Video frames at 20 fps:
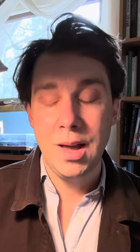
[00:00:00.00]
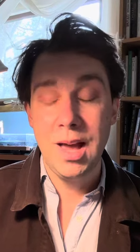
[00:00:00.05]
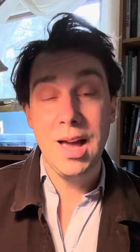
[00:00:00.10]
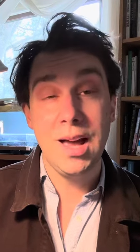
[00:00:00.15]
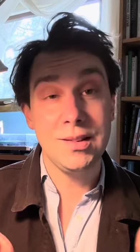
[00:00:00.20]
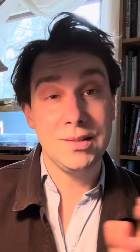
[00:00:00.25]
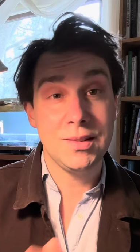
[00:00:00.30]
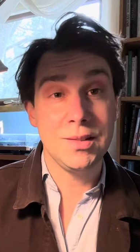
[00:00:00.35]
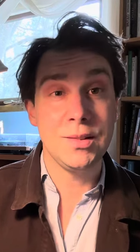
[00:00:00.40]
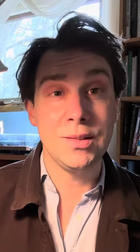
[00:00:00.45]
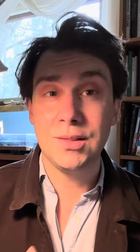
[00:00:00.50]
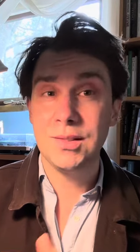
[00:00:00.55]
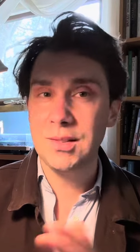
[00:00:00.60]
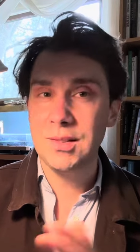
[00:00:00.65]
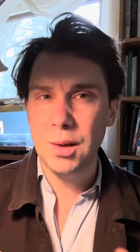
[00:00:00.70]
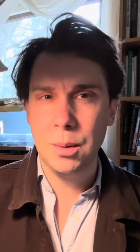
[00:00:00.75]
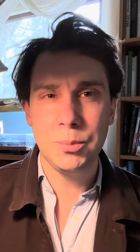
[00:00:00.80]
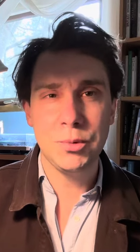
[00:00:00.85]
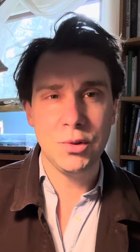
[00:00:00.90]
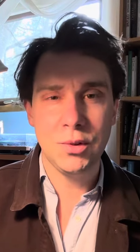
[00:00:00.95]
essence,
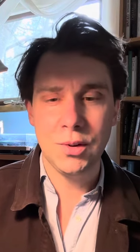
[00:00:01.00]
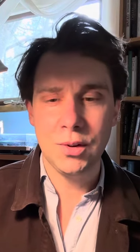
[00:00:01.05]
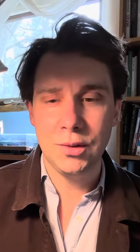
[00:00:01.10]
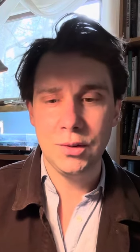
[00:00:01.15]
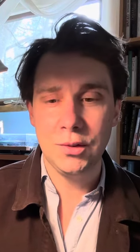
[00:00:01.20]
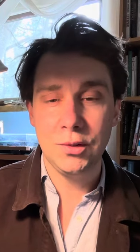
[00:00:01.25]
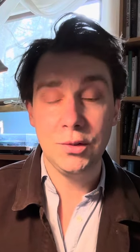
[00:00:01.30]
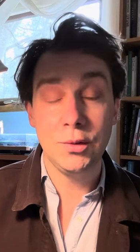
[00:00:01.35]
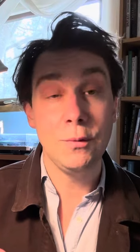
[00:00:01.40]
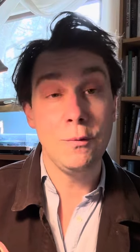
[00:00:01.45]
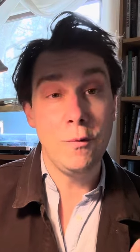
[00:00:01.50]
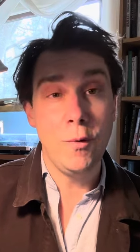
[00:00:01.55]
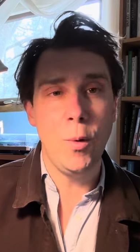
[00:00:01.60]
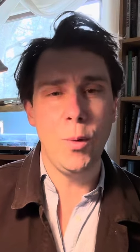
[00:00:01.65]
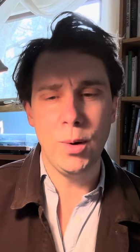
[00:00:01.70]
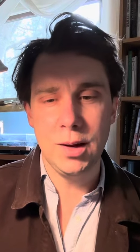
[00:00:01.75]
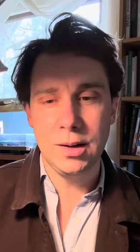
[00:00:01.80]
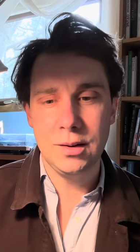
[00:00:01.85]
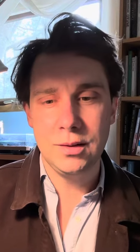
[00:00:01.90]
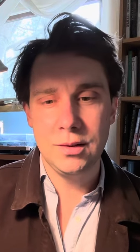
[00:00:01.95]
substance,
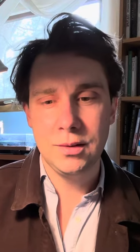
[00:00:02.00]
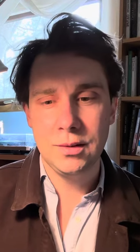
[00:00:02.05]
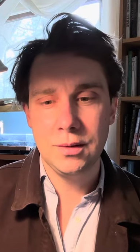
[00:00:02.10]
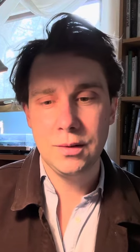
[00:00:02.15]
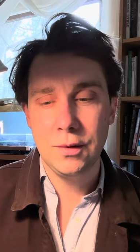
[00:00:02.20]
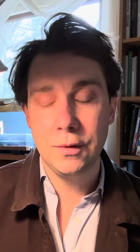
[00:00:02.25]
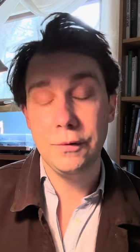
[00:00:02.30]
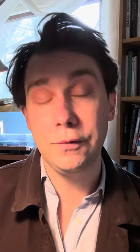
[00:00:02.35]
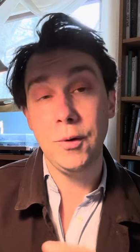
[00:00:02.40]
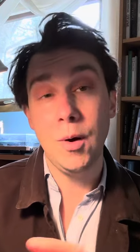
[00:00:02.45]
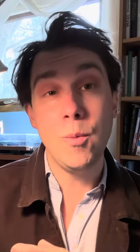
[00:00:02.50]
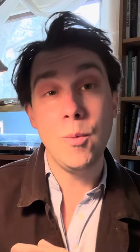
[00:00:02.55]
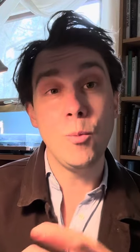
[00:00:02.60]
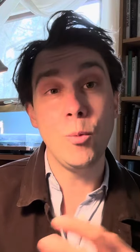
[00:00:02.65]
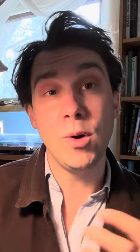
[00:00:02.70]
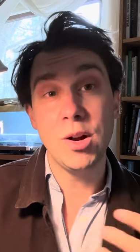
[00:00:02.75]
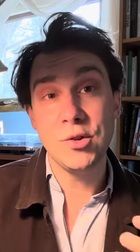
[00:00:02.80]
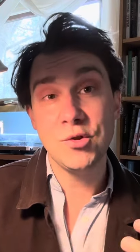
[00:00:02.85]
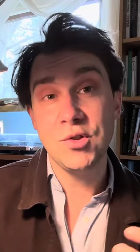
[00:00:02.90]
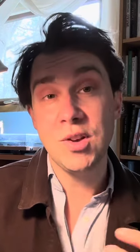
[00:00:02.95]
void, from
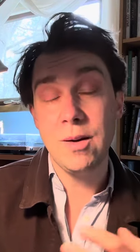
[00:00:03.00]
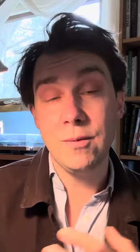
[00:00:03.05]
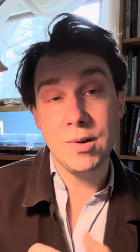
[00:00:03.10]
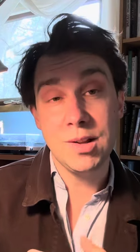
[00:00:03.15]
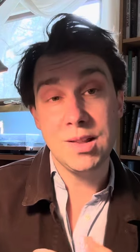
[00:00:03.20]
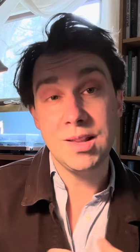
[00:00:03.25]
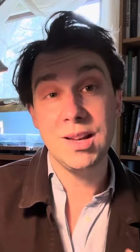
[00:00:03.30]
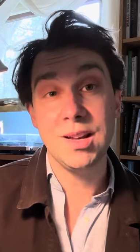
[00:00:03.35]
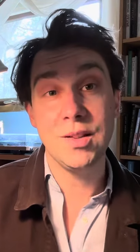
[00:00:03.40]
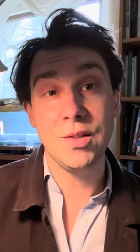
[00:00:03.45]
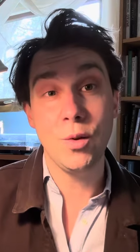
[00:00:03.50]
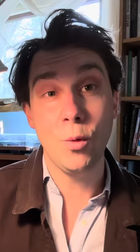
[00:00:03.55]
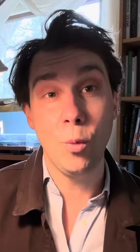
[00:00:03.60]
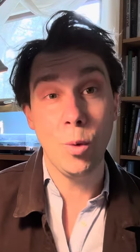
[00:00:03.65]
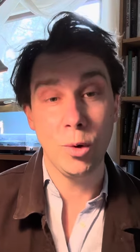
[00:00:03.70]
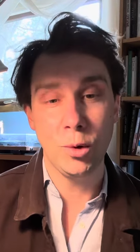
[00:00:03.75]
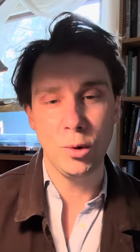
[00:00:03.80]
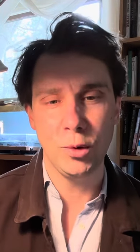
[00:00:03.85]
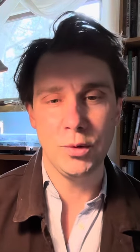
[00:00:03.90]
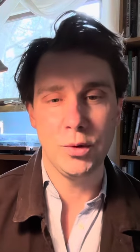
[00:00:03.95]
which everything in the
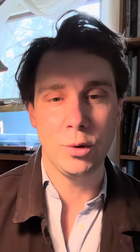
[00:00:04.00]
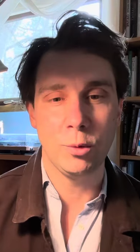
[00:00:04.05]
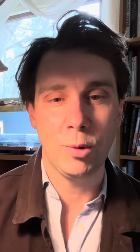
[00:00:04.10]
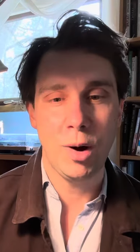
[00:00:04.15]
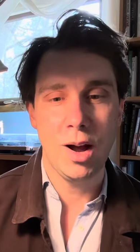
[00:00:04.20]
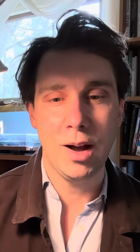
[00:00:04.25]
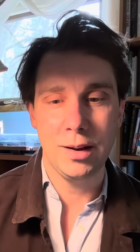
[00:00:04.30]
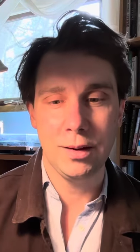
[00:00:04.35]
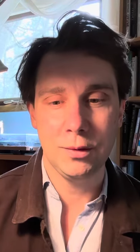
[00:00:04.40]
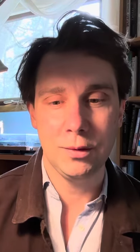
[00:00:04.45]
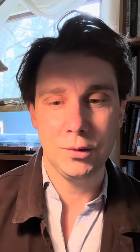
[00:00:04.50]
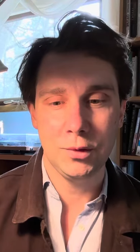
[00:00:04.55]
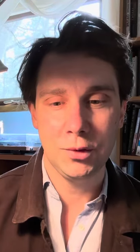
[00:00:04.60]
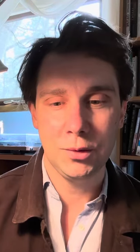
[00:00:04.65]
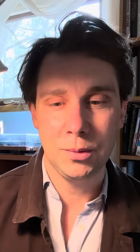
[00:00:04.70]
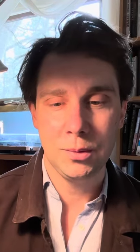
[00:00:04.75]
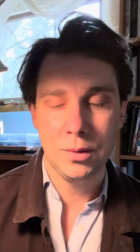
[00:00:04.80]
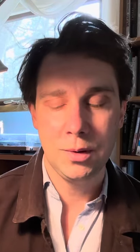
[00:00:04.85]
world derives.